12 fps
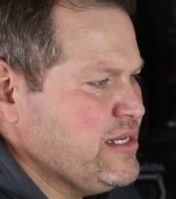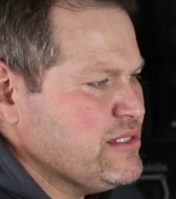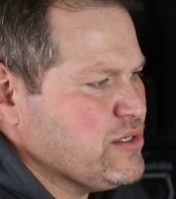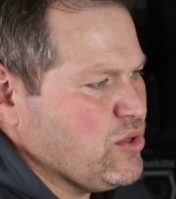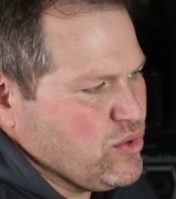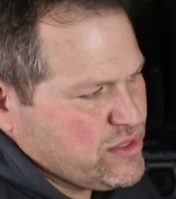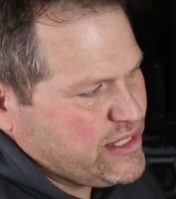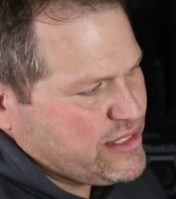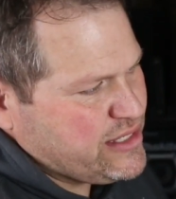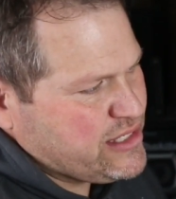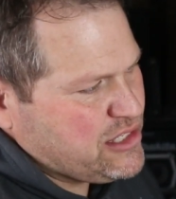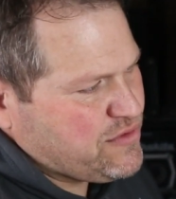So since
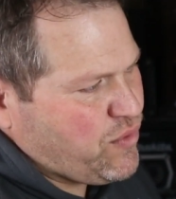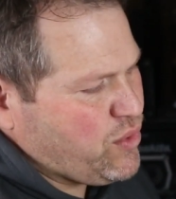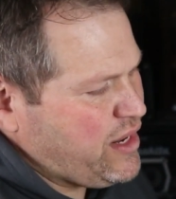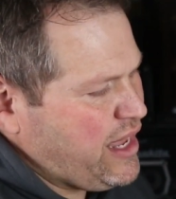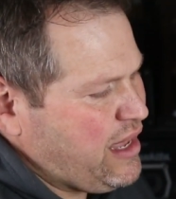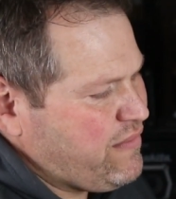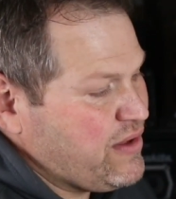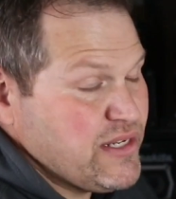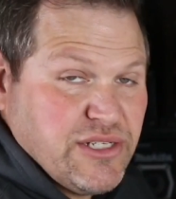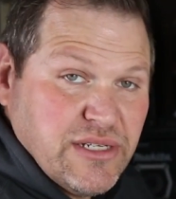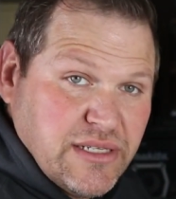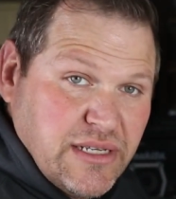this is 4.5
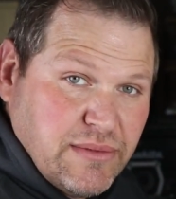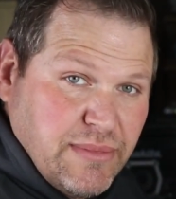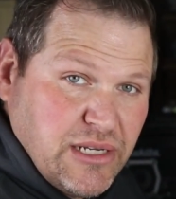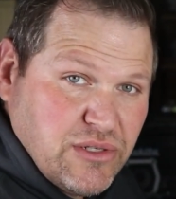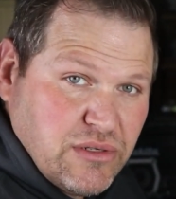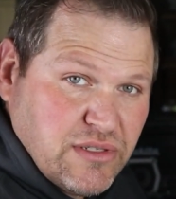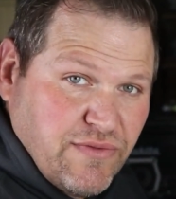inches, this measures